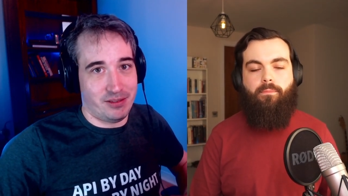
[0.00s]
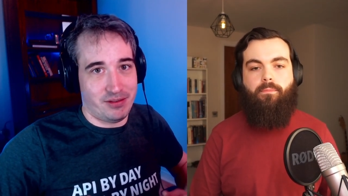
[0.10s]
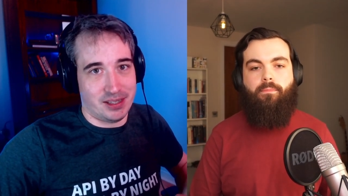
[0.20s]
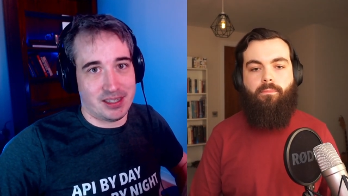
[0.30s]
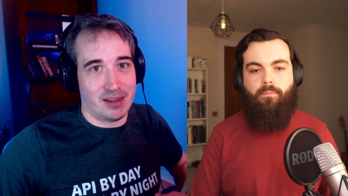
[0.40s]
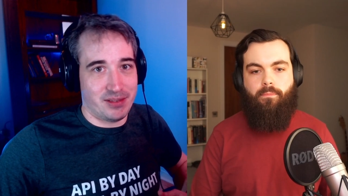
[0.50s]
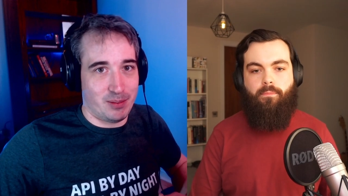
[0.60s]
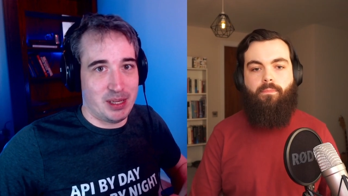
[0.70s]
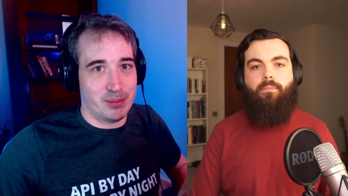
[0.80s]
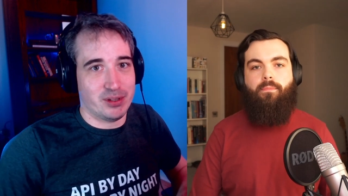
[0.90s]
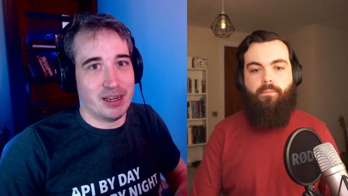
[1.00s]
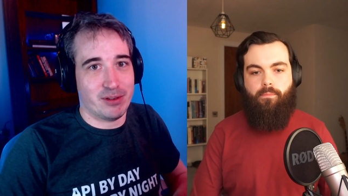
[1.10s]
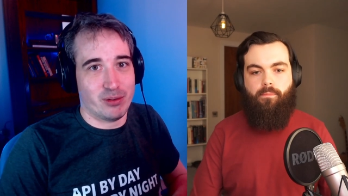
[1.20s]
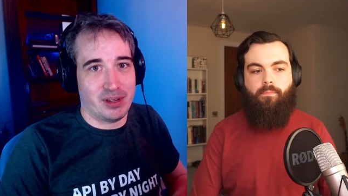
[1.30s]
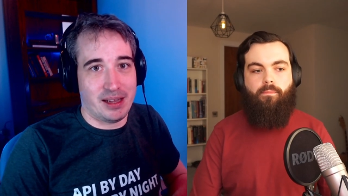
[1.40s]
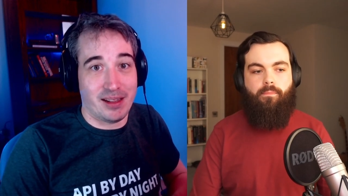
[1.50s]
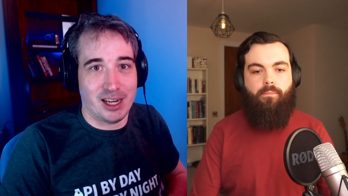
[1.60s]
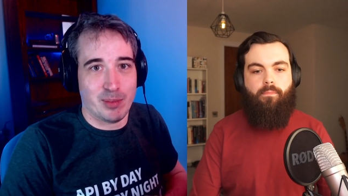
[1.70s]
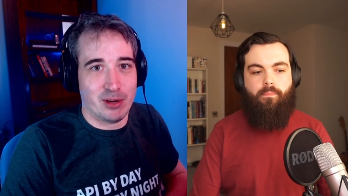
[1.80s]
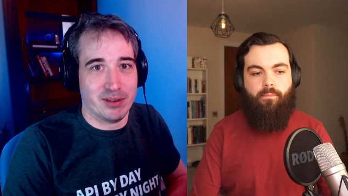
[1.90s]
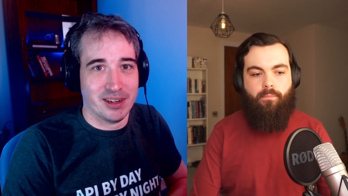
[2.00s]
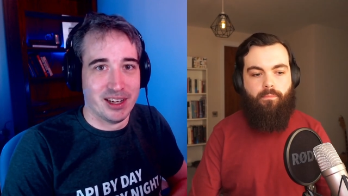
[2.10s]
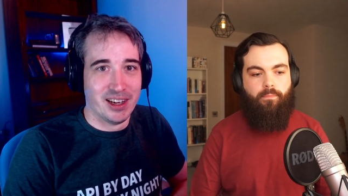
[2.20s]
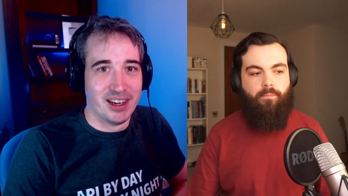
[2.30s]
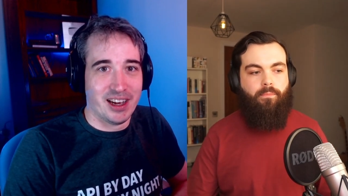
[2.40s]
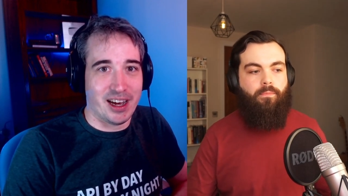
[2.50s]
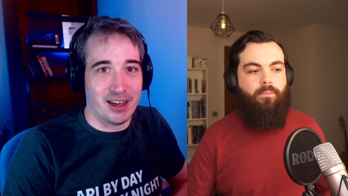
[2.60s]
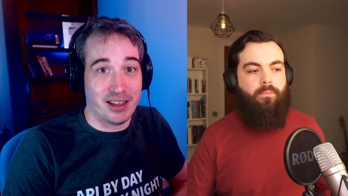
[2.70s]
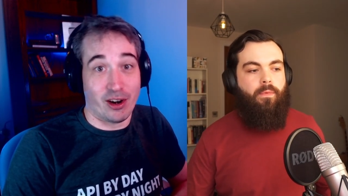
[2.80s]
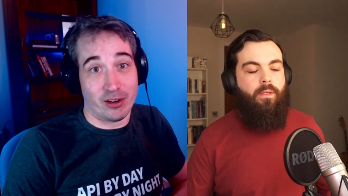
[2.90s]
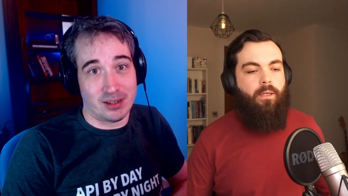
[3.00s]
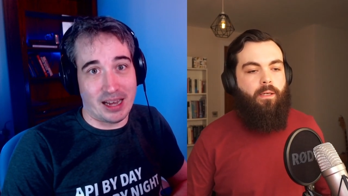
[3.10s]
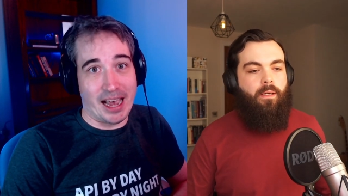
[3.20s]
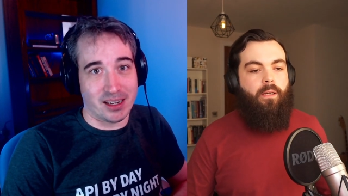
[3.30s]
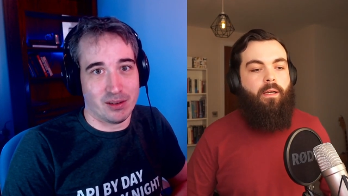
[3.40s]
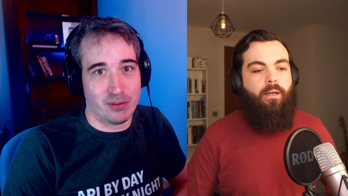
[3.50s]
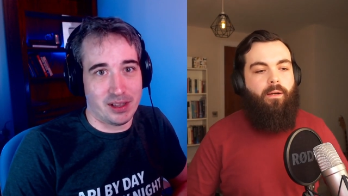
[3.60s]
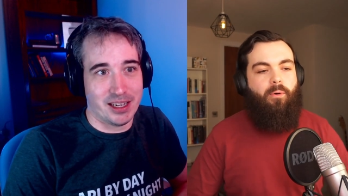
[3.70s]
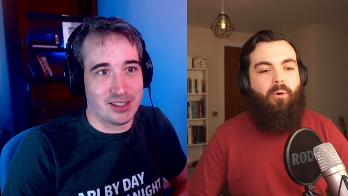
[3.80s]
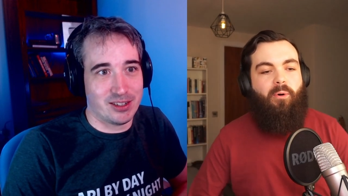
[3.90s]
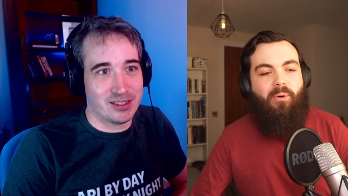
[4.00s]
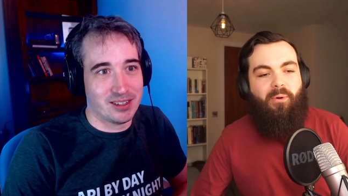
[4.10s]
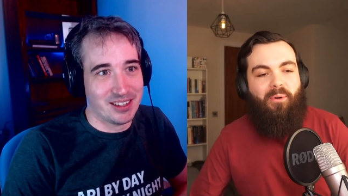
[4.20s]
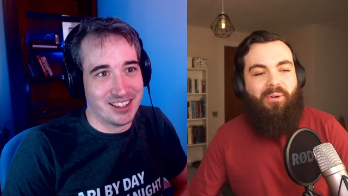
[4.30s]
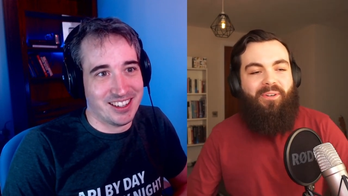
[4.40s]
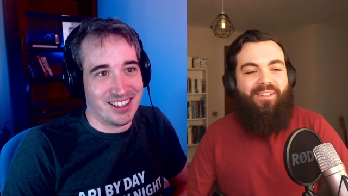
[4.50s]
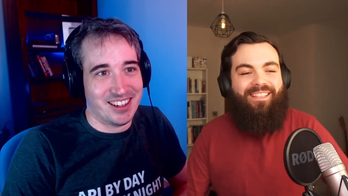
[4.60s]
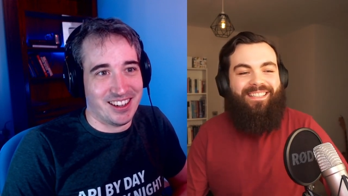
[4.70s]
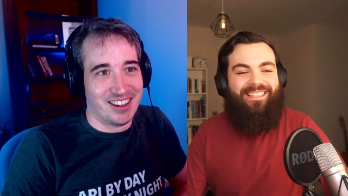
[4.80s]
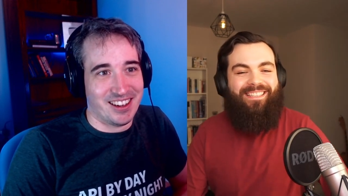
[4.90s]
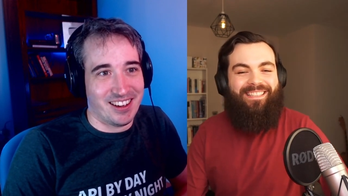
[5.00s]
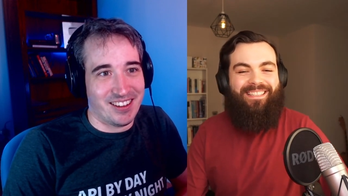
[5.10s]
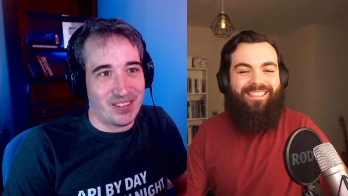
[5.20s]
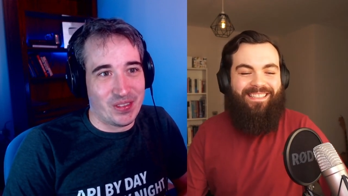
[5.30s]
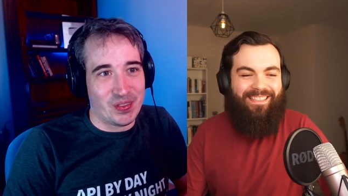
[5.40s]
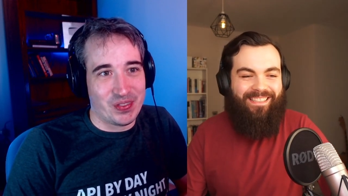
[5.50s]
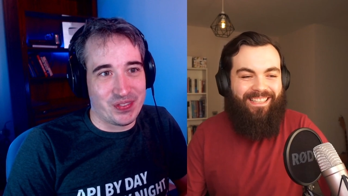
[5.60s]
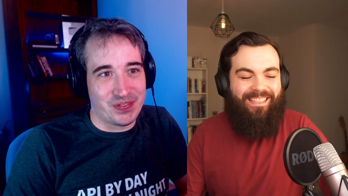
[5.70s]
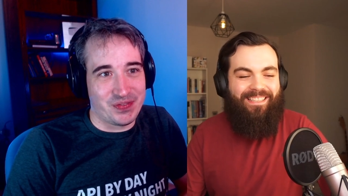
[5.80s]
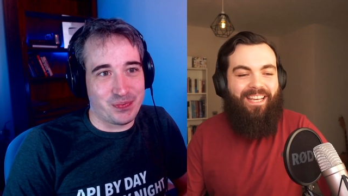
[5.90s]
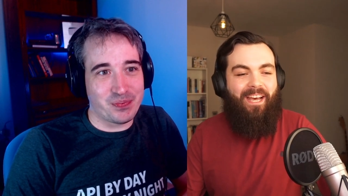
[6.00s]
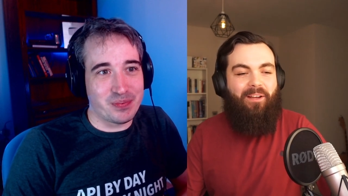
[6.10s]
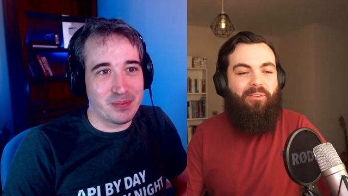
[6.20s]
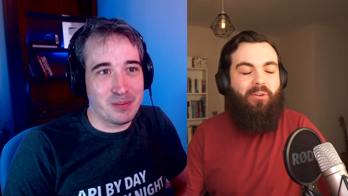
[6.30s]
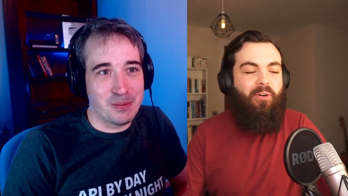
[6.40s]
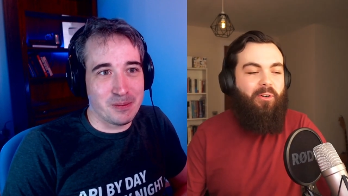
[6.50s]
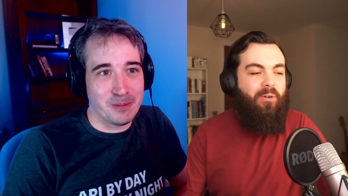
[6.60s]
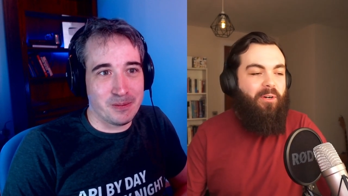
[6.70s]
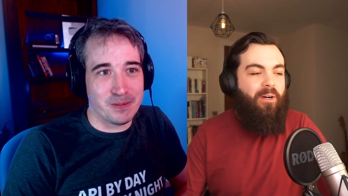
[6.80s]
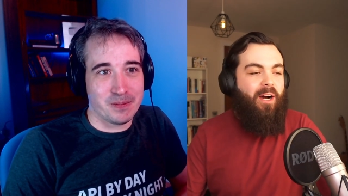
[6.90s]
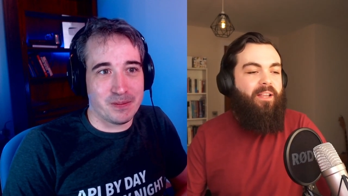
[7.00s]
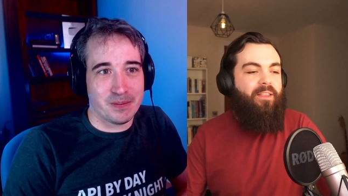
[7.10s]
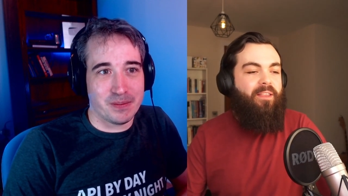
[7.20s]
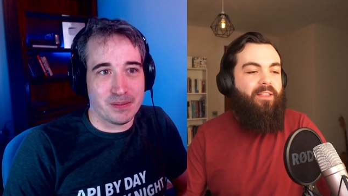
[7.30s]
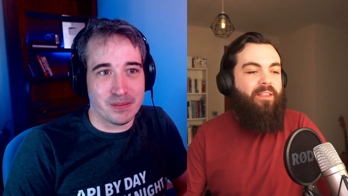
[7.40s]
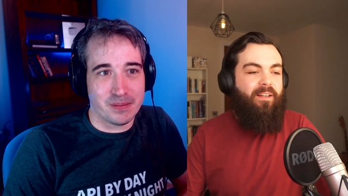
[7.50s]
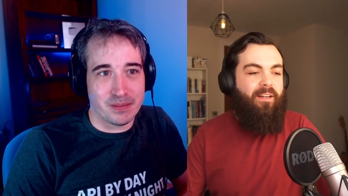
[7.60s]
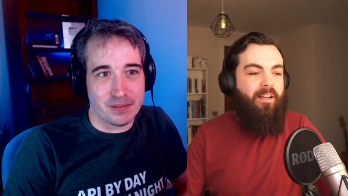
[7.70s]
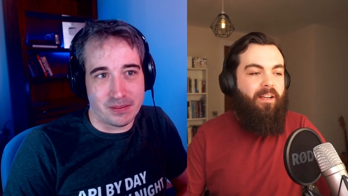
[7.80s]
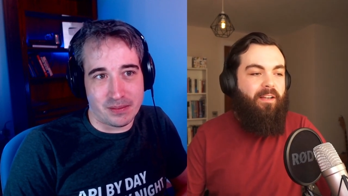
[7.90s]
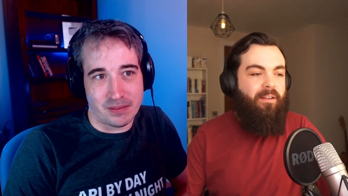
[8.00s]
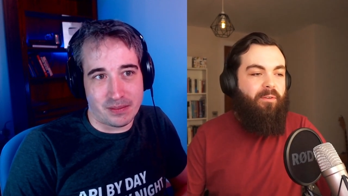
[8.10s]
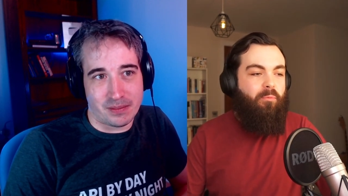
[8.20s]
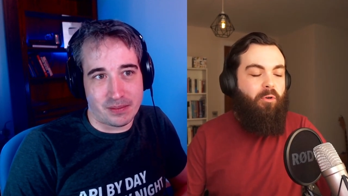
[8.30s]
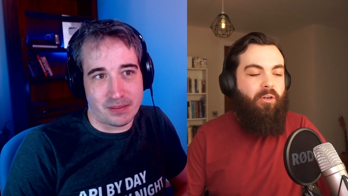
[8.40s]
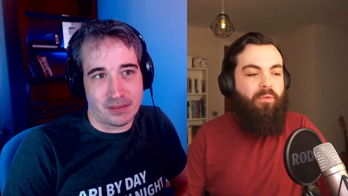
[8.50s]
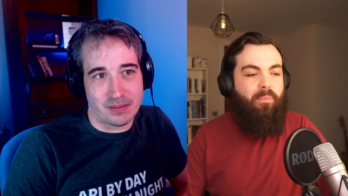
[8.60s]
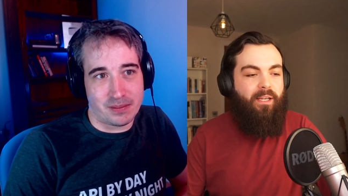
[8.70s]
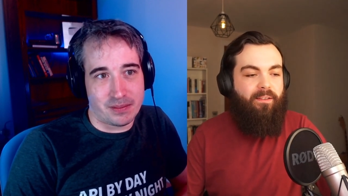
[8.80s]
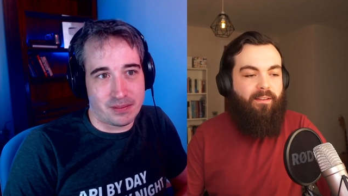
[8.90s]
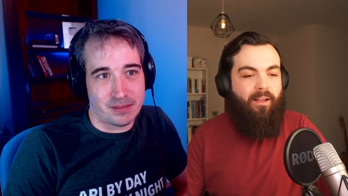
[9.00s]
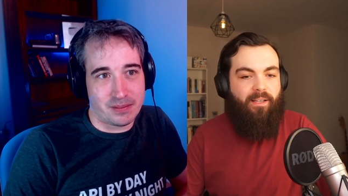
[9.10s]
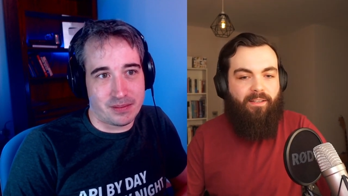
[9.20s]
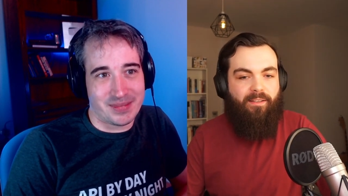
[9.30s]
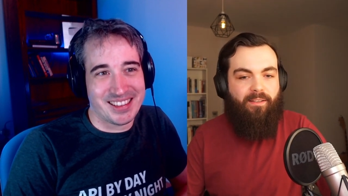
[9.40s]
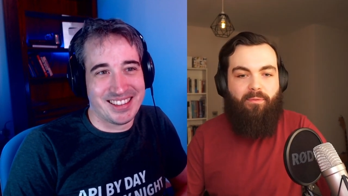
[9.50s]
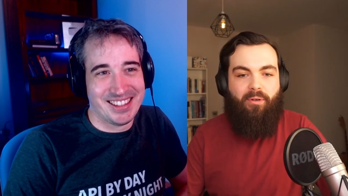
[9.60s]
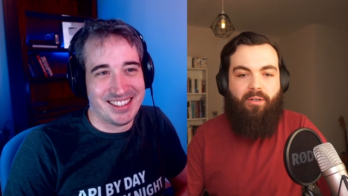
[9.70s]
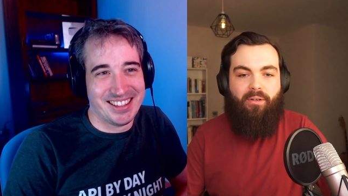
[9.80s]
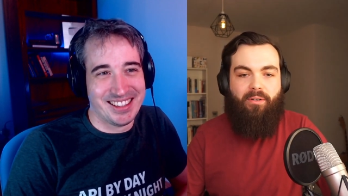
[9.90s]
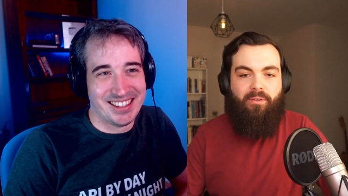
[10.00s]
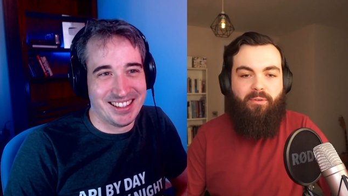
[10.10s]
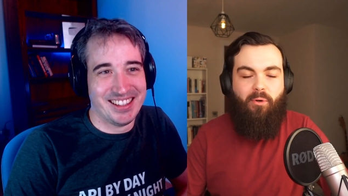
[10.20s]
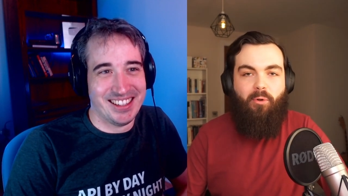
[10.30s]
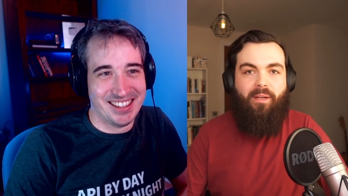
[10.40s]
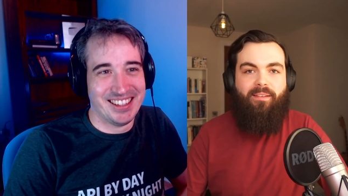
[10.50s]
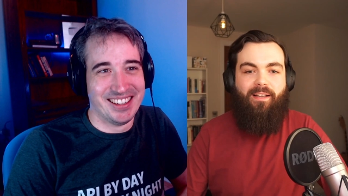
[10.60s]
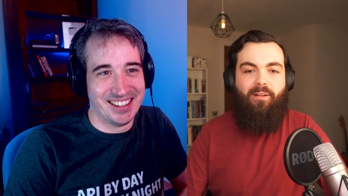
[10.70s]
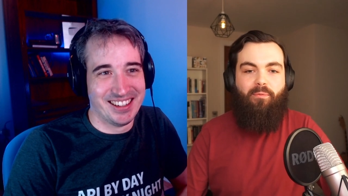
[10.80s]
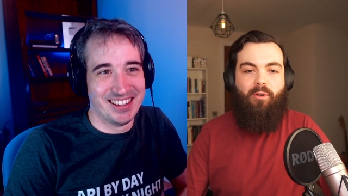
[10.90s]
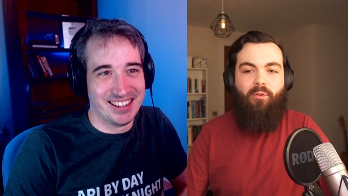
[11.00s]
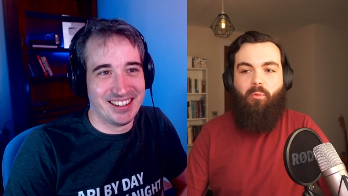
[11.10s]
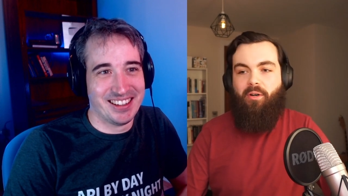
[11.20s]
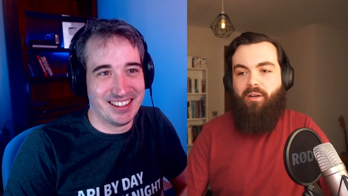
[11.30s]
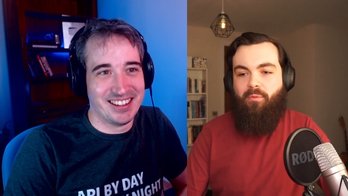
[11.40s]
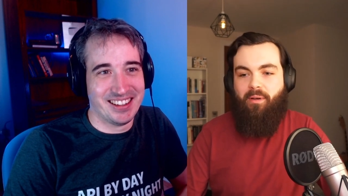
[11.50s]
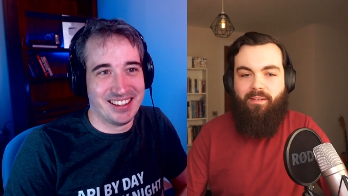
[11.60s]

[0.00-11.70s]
Speaker 1: of the stuff that people never really think about uh, that aren't active freelancers. Oh.
Speaker 2: Yeah. So I think the one of the biggest lies I ever told myself was working for